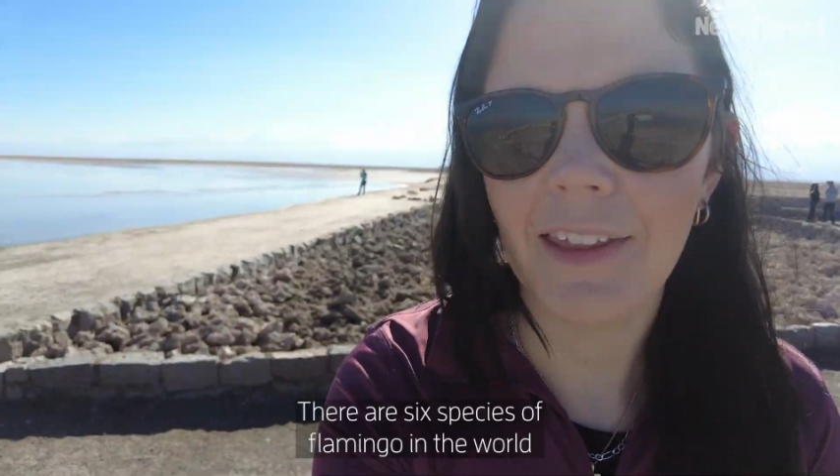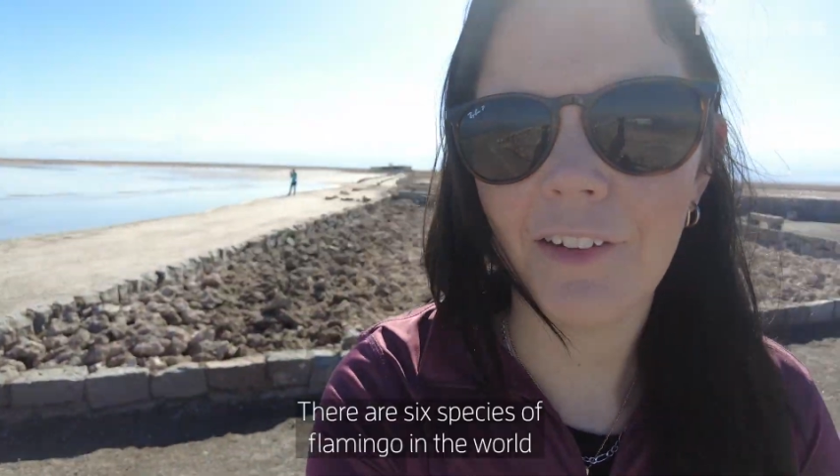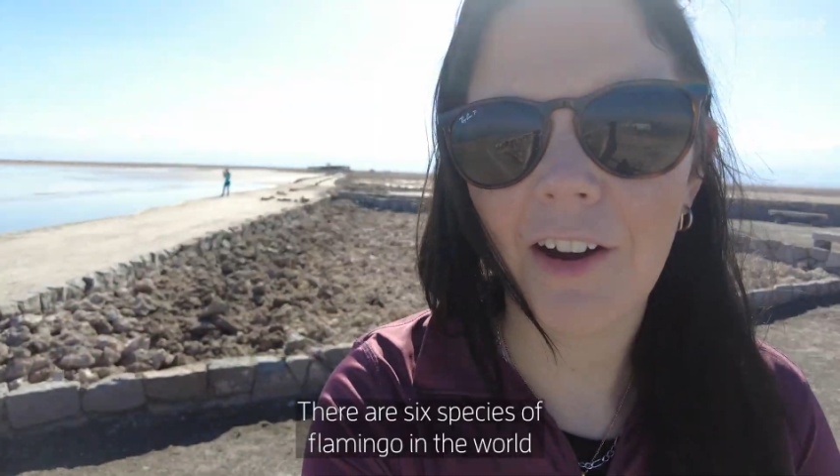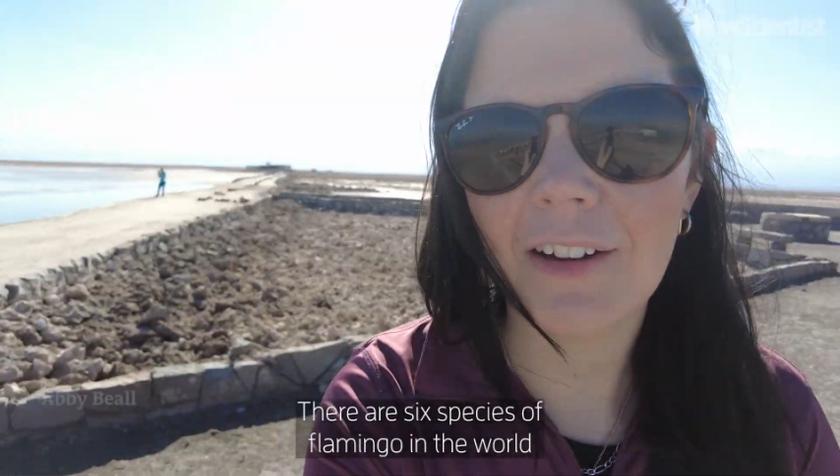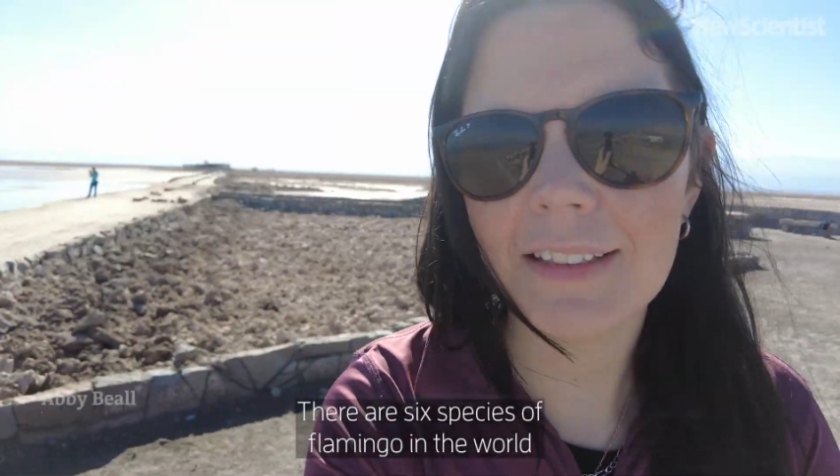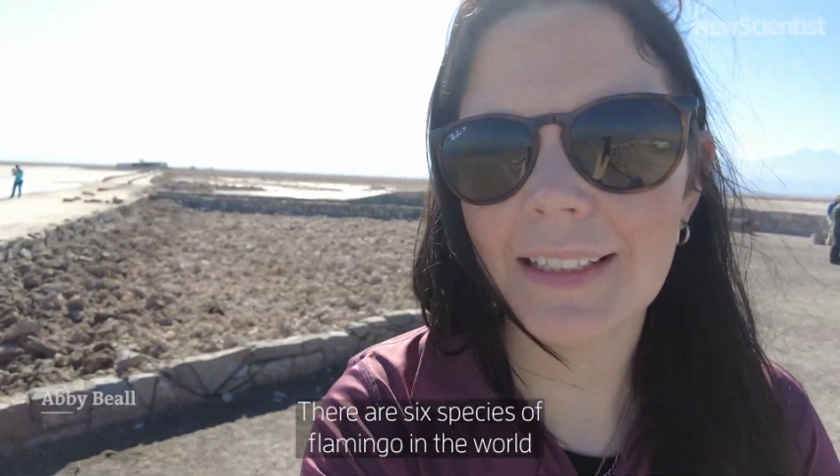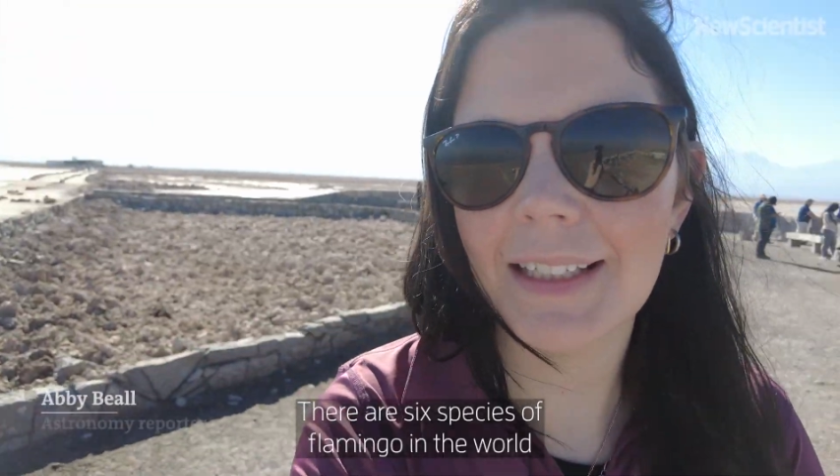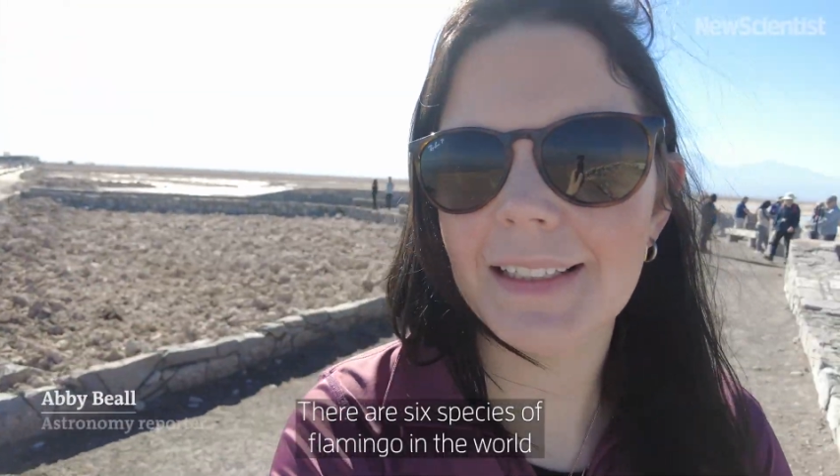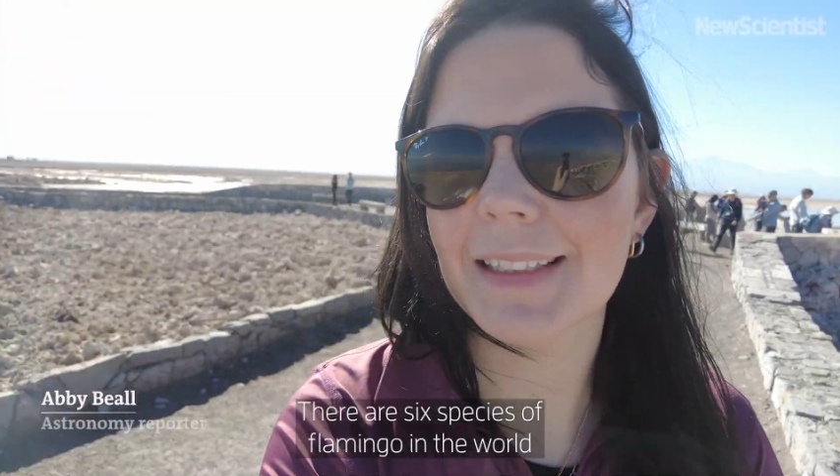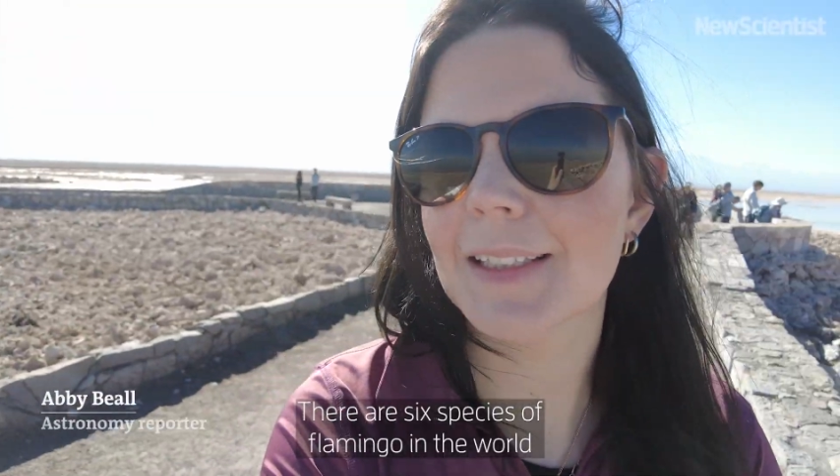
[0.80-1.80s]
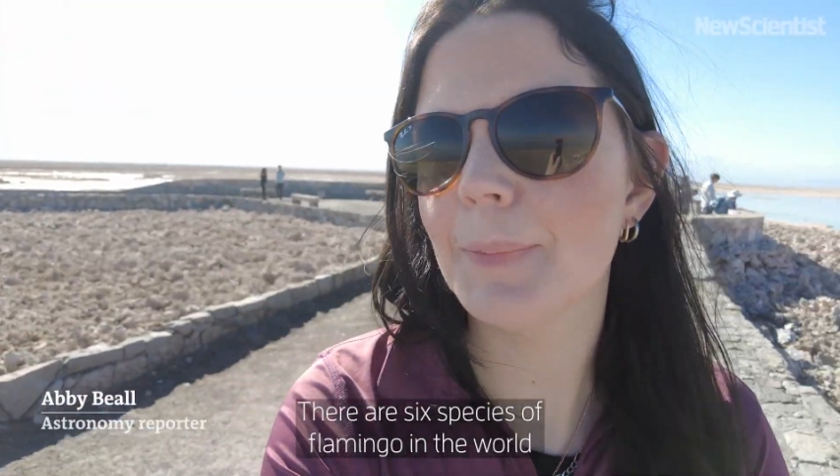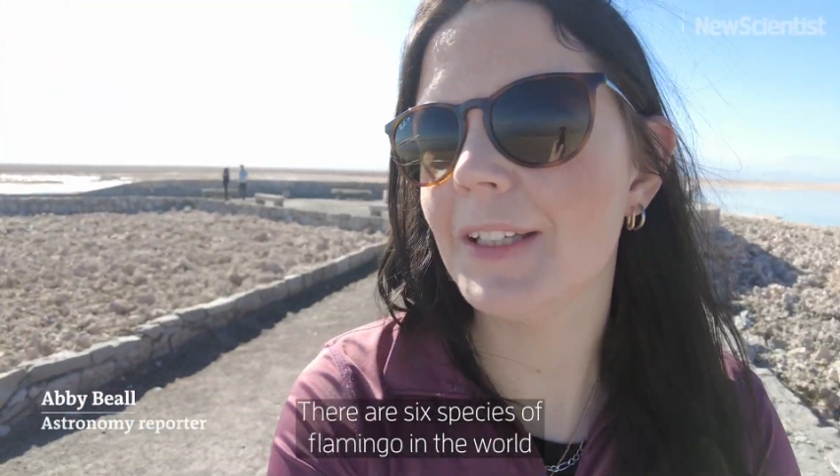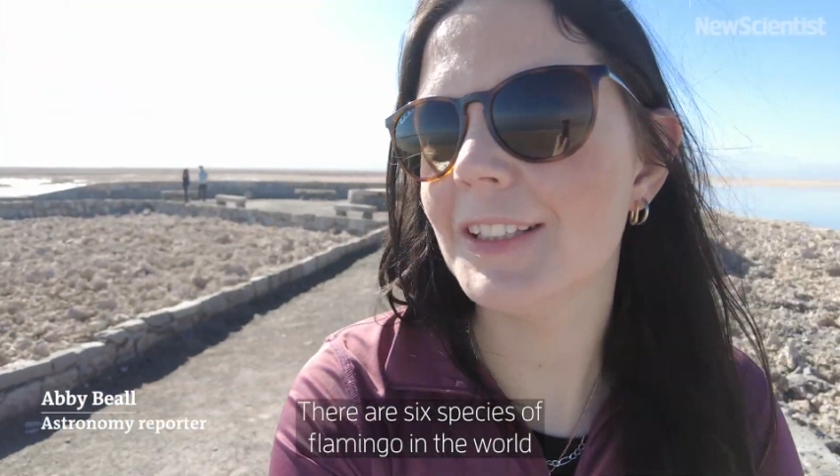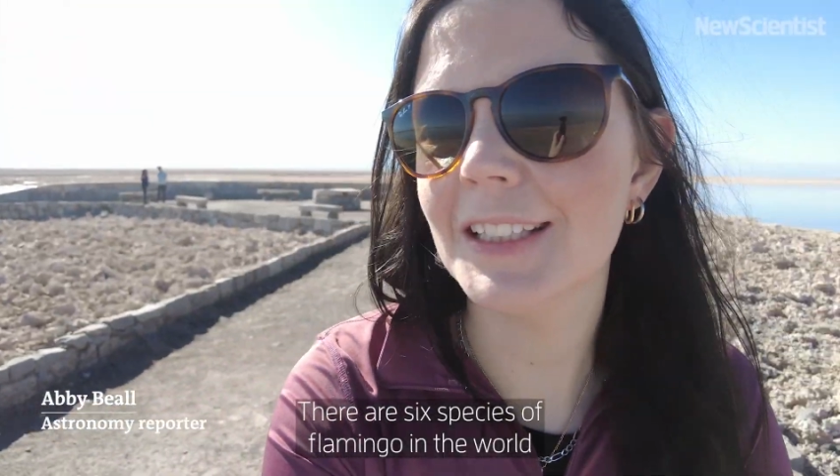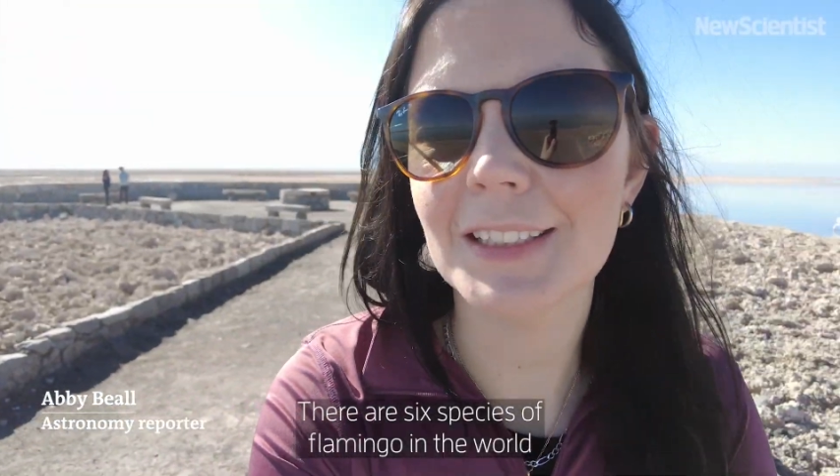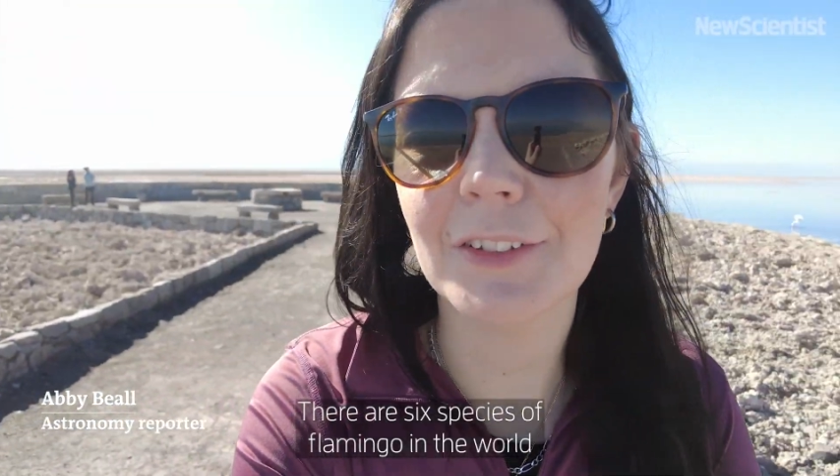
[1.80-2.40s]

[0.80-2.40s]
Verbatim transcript: There are six species